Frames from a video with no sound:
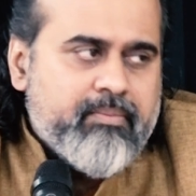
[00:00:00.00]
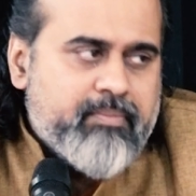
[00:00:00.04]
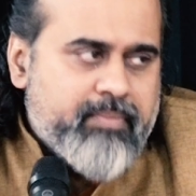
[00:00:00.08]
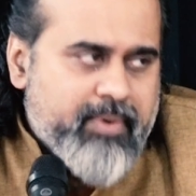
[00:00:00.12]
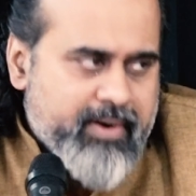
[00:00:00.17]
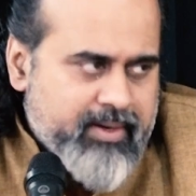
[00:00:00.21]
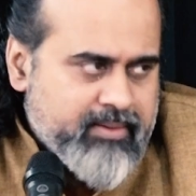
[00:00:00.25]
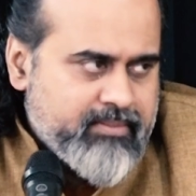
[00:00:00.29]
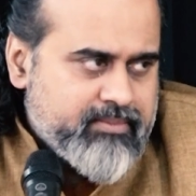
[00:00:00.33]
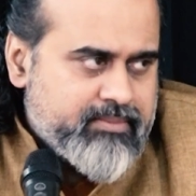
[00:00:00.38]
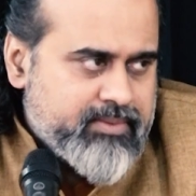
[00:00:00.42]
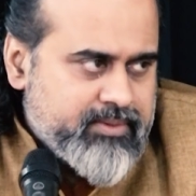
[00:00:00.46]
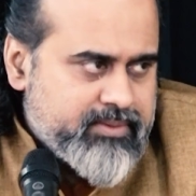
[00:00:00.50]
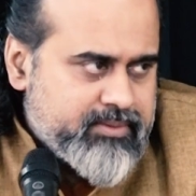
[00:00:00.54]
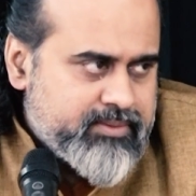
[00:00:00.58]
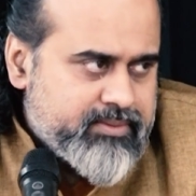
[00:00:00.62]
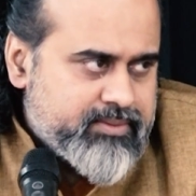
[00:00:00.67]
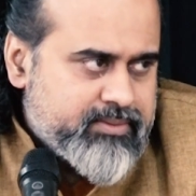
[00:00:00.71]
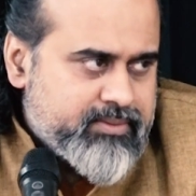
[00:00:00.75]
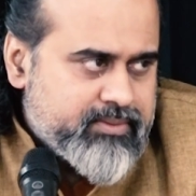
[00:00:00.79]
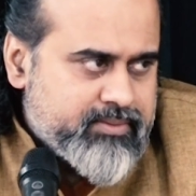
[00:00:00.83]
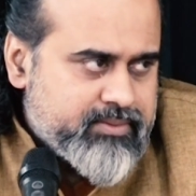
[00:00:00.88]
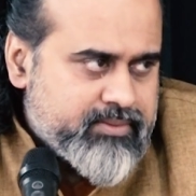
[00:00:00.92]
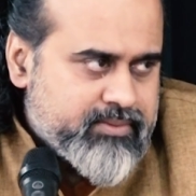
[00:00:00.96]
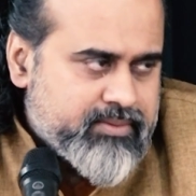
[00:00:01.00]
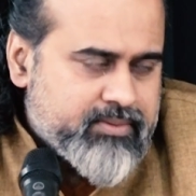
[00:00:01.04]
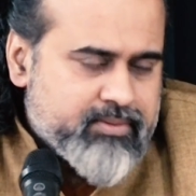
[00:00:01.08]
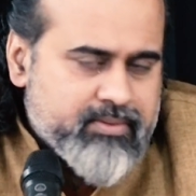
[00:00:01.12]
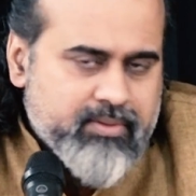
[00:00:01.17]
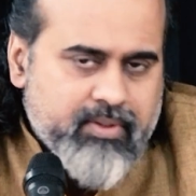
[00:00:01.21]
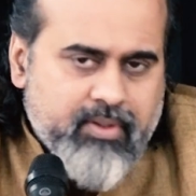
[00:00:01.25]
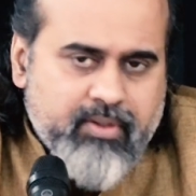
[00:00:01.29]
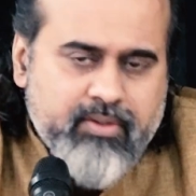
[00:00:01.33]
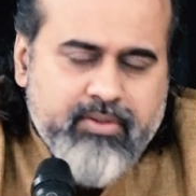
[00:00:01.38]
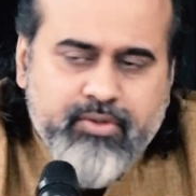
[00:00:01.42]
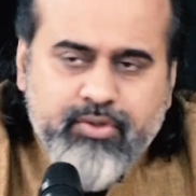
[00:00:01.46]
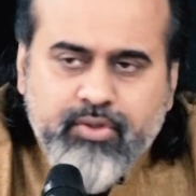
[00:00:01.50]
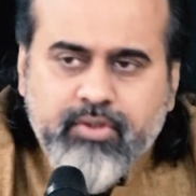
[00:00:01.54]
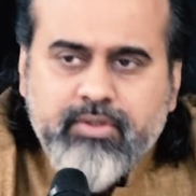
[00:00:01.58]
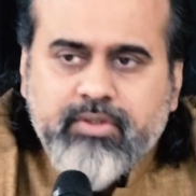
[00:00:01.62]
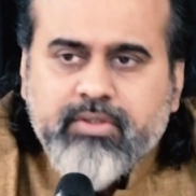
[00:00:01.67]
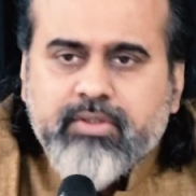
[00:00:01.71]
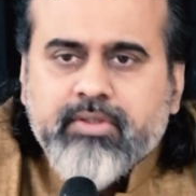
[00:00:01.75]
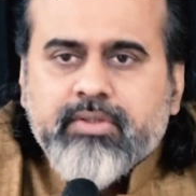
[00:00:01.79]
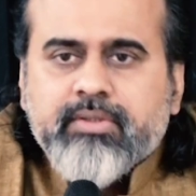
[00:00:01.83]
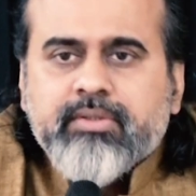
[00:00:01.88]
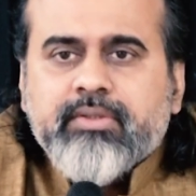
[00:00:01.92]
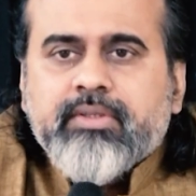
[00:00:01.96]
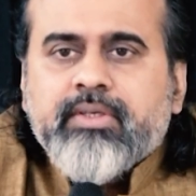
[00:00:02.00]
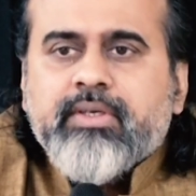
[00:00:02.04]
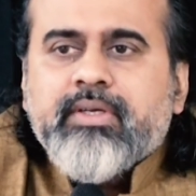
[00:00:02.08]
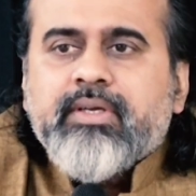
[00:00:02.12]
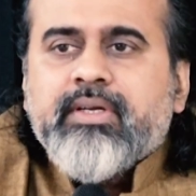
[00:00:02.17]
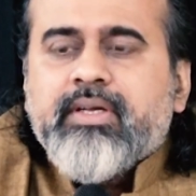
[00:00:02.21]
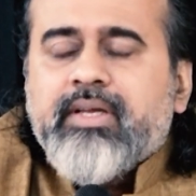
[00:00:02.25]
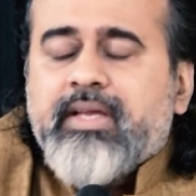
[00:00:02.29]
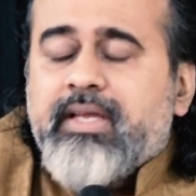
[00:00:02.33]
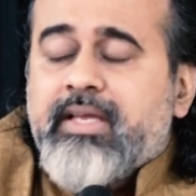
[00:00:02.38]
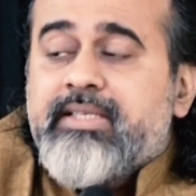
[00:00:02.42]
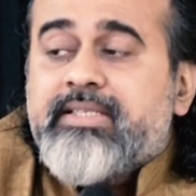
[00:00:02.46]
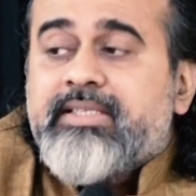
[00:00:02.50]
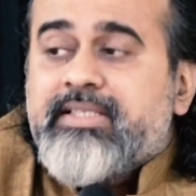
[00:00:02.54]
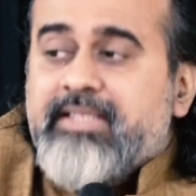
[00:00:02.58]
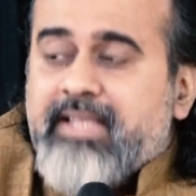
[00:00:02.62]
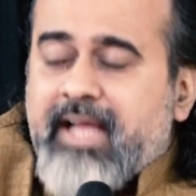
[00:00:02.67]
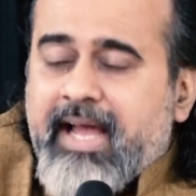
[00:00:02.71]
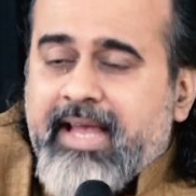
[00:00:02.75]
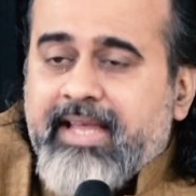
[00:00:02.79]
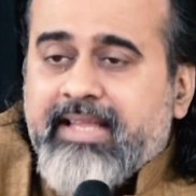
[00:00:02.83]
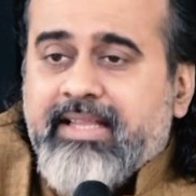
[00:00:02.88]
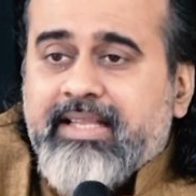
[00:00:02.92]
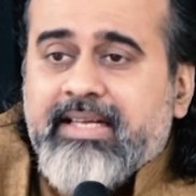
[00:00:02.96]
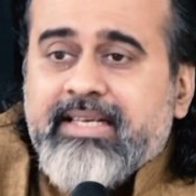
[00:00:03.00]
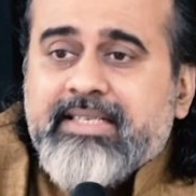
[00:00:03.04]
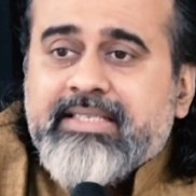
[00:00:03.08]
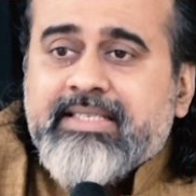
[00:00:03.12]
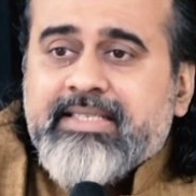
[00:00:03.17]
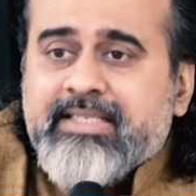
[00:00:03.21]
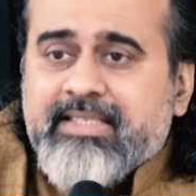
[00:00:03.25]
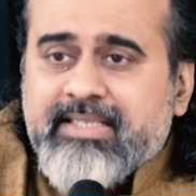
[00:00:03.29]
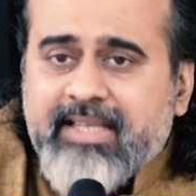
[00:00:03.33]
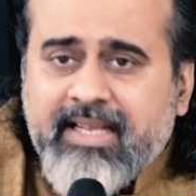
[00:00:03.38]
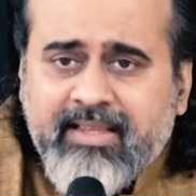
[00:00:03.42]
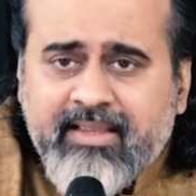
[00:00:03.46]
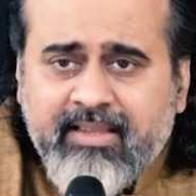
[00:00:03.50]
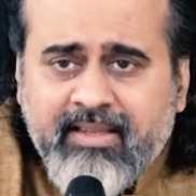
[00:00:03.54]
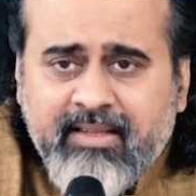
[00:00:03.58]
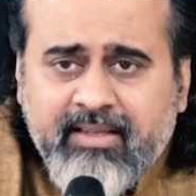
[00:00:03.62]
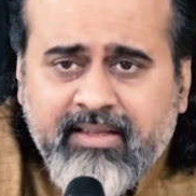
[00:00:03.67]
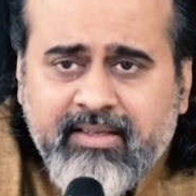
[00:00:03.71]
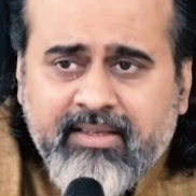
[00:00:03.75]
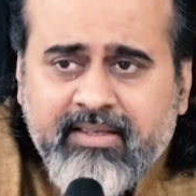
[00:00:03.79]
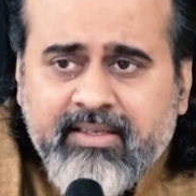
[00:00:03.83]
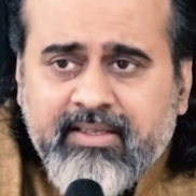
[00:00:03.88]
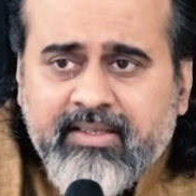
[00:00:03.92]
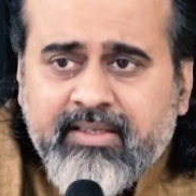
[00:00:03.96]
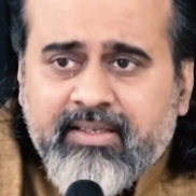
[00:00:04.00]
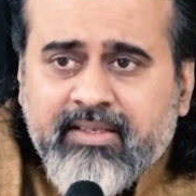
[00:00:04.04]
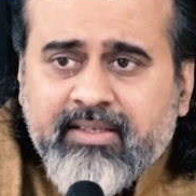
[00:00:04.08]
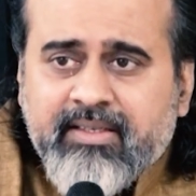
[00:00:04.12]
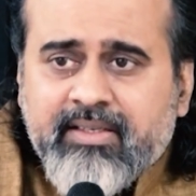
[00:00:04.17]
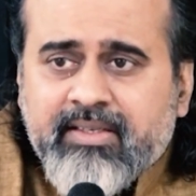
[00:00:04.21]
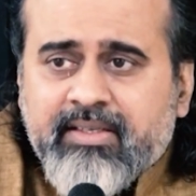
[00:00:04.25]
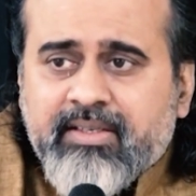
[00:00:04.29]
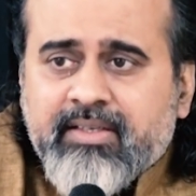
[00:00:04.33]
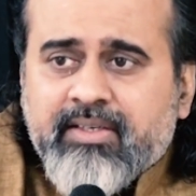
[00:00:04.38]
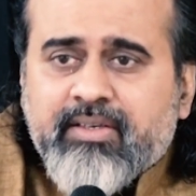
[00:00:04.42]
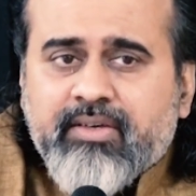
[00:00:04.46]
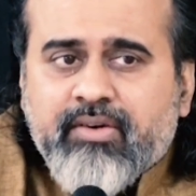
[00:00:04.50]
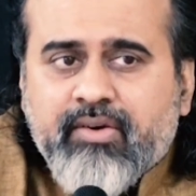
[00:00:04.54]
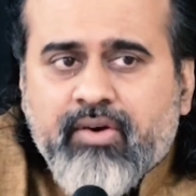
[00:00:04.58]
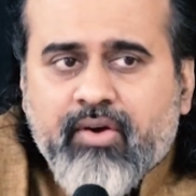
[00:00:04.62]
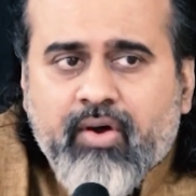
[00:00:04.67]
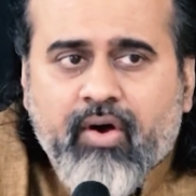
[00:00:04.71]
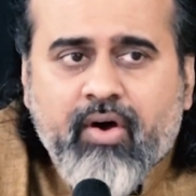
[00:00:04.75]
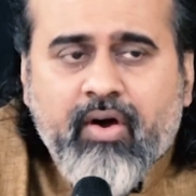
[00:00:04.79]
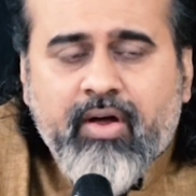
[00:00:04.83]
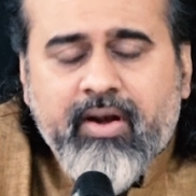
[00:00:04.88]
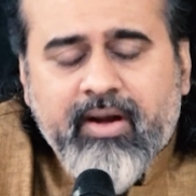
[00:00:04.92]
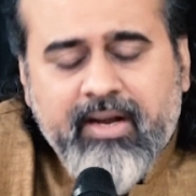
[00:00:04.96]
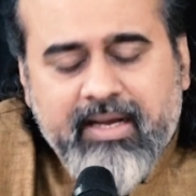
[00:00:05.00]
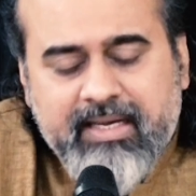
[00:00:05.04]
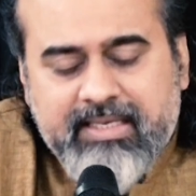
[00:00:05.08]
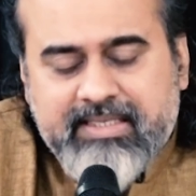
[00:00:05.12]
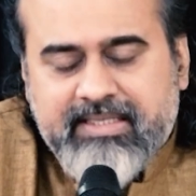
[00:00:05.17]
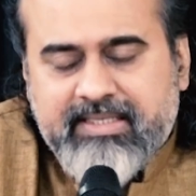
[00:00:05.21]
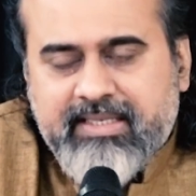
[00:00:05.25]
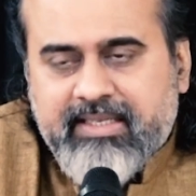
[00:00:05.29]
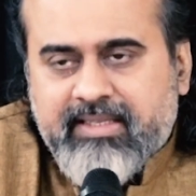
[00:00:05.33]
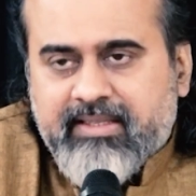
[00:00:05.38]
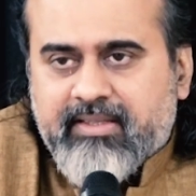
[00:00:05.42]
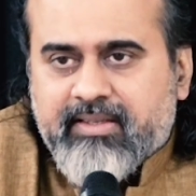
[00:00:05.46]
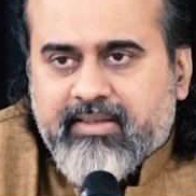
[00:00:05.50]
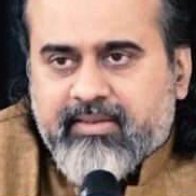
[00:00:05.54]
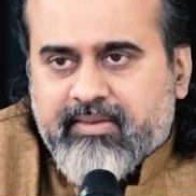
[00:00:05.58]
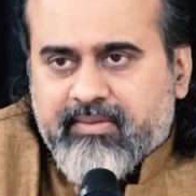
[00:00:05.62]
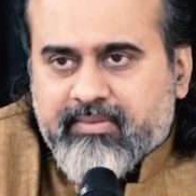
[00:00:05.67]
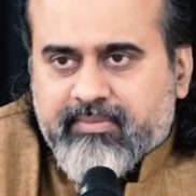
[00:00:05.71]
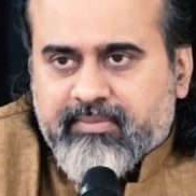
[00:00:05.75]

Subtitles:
Brahma or Truth is neither Sat nor Asat.